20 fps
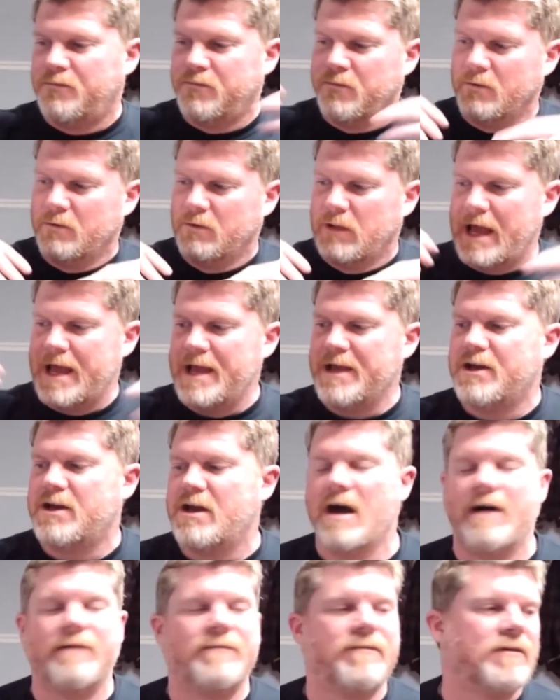leg
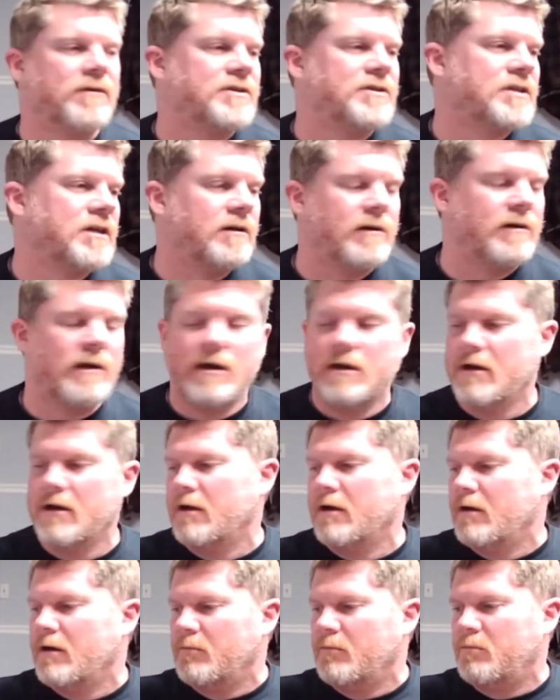covers and
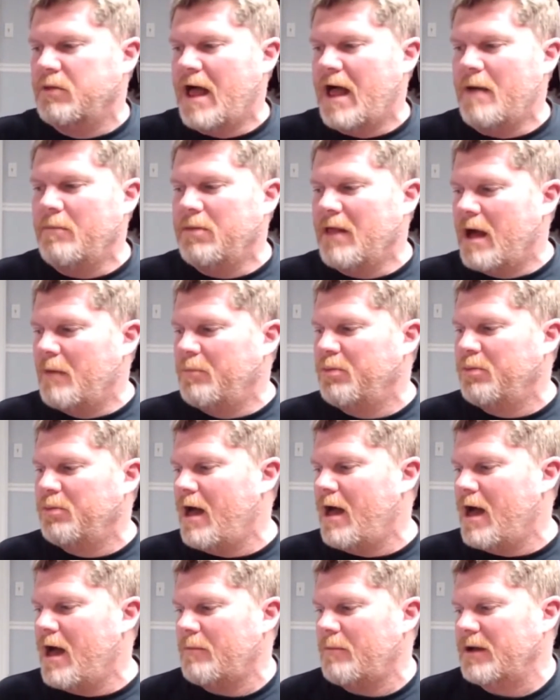blah blah
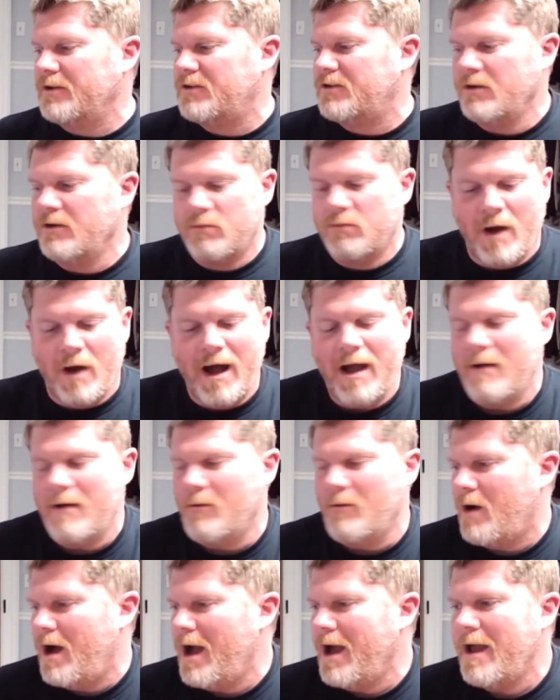blah. I'm like, dude, why
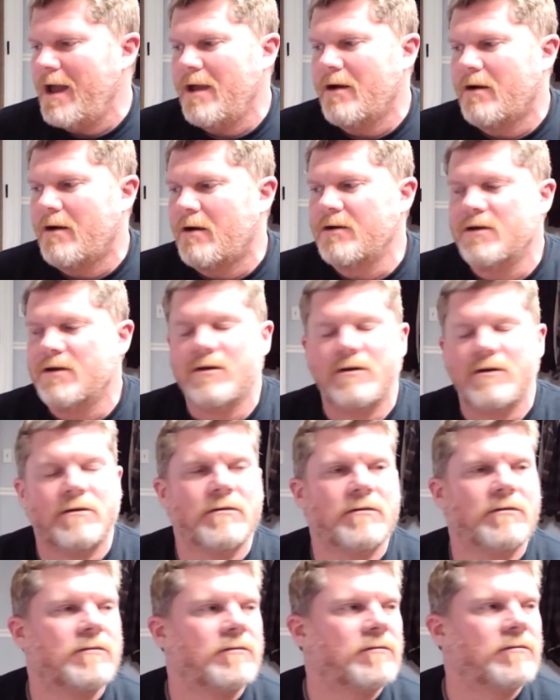why are
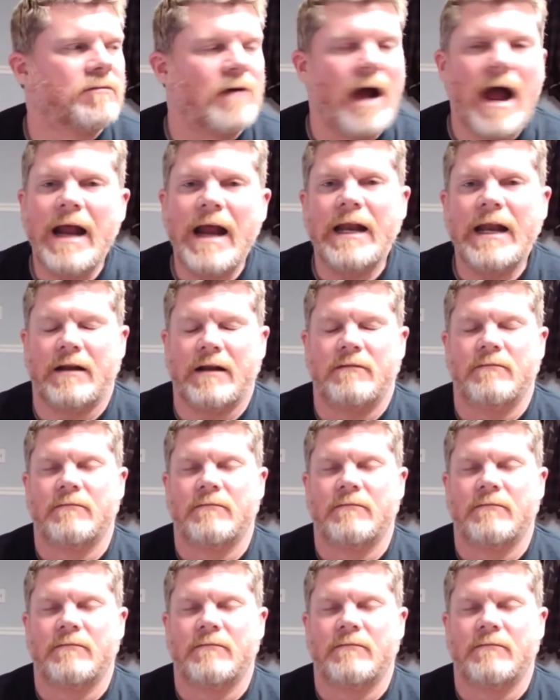you riding?